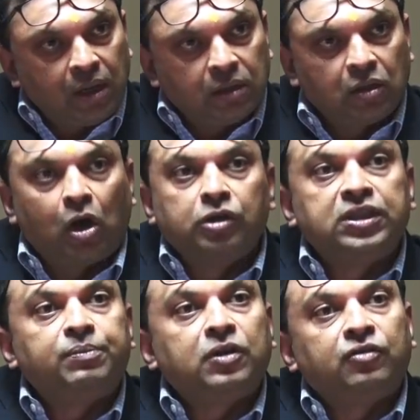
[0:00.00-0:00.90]
The
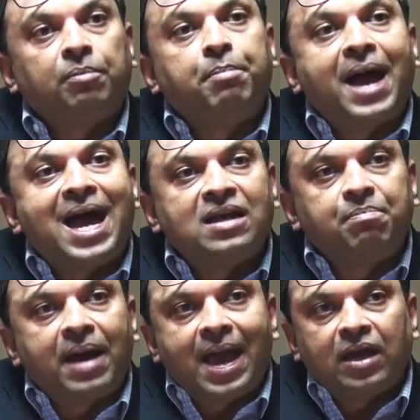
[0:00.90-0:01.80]
concept of a bad
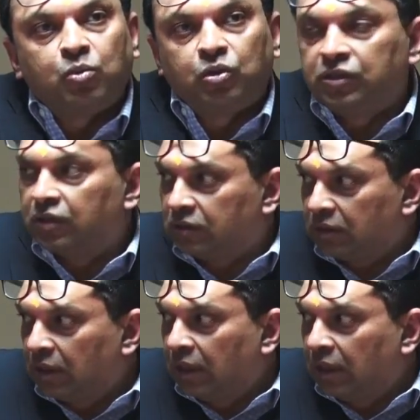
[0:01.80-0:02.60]
bank would just,